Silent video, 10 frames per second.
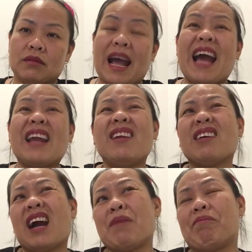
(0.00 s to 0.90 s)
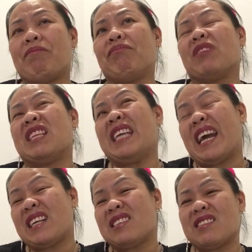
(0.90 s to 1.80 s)
I look up.
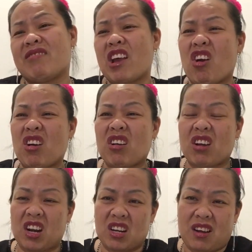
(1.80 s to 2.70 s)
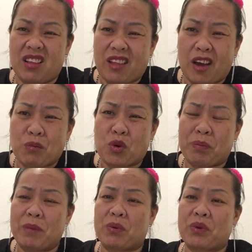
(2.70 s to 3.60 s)
Yes, there are a lot more
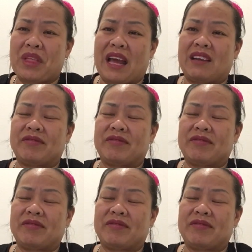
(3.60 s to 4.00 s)
people that